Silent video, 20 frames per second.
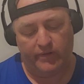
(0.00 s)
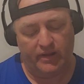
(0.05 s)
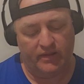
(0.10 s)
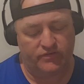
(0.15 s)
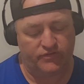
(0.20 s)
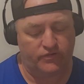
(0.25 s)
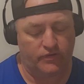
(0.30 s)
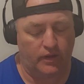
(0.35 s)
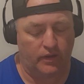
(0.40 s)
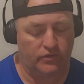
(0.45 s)

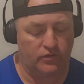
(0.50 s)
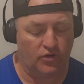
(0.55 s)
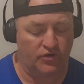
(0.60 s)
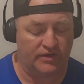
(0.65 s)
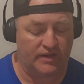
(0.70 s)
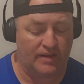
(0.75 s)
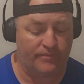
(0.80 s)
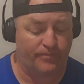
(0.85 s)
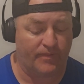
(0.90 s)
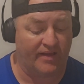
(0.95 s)
Let's see. Their
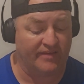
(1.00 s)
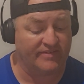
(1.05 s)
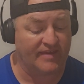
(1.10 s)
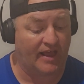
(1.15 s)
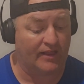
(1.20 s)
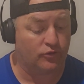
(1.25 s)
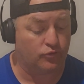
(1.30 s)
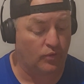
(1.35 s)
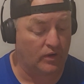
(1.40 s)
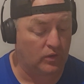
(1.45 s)
defense
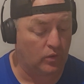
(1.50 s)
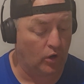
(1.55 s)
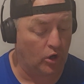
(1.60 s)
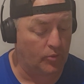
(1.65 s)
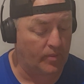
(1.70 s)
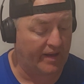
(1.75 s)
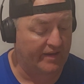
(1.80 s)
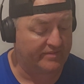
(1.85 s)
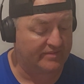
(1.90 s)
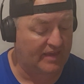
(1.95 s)
had 3
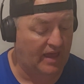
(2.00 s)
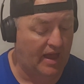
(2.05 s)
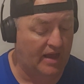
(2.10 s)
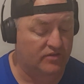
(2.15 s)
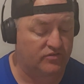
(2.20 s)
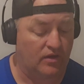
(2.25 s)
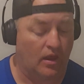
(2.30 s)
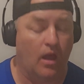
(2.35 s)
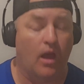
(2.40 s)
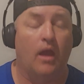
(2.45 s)
quarterback
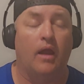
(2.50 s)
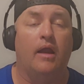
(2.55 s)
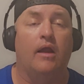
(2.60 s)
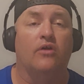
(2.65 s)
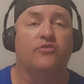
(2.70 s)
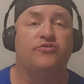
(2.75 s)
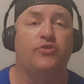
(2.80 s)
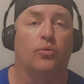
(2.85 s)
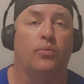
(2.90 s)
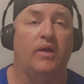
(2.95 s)
sacks.
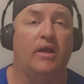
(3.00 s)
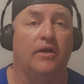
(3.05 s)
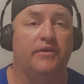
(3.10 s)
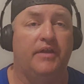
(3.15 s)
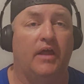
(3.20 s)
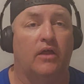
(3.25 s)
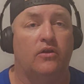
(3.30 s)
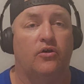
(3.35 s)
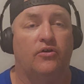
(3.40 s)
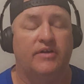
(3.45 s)
Here's the real
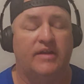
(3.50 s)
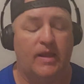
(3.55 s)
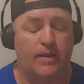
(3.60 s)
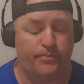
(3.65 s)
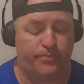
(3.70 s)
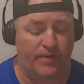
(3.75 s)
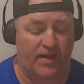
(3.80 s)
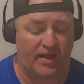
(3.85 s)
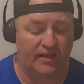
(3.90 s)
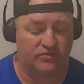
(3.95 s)
deal. Their
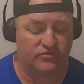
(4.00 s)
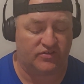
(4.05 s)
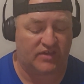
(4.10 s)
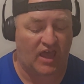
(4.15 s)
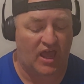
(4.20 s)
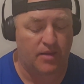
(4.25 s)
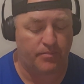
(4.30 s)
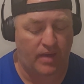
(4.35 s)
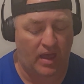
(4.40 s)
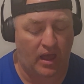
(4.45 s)
defense
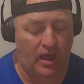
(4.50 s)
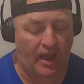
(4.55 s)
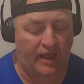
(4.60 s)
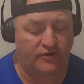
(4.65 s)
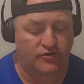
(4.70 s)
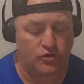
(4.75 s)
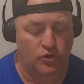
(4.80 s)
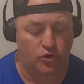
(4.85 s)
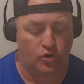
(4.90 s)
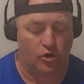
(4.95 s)
came out,
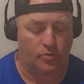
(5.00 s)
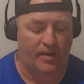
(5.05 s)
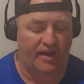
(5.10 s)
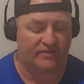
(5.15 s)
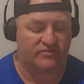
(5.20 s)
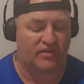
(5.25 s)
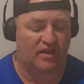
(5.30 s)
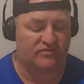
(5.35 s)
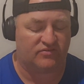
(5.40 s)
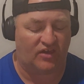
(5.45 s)
had 2 quarterback
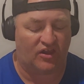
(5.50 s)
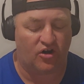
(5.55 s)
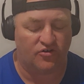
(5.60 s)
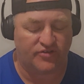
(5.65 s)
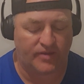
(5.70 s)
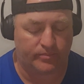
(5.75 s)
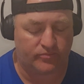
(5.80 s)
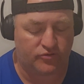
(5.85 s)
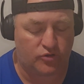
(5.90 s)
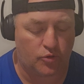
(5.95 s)
sacks,
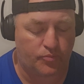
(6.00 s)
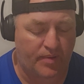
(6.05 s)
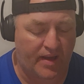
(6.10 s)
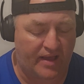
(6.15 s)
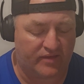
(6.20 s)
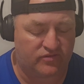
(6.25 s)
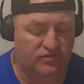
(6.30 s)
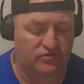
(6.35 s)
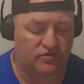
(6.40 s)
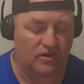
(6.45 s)
intercepted 2
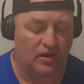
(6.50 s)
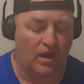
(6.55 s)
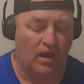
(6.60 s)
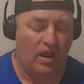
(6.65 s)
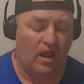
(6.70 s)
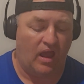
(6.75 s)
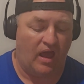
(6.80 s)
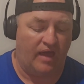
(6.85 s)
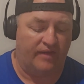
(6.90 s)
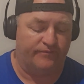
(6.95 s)
passes,
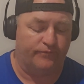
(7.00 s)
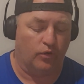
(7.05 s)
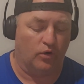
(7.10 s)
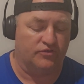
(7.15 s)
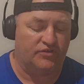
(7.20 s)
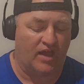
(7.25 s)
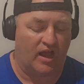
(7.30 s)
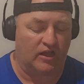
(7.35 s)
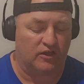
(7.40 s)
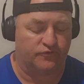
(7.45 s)
had 4
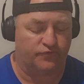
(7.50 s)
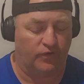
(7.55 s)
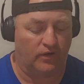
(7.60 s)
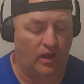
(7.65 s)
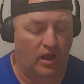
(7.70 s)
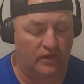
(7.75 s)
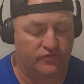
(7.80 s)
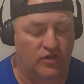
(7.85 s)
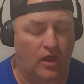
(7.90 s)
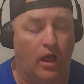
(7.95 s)
tackles for loss.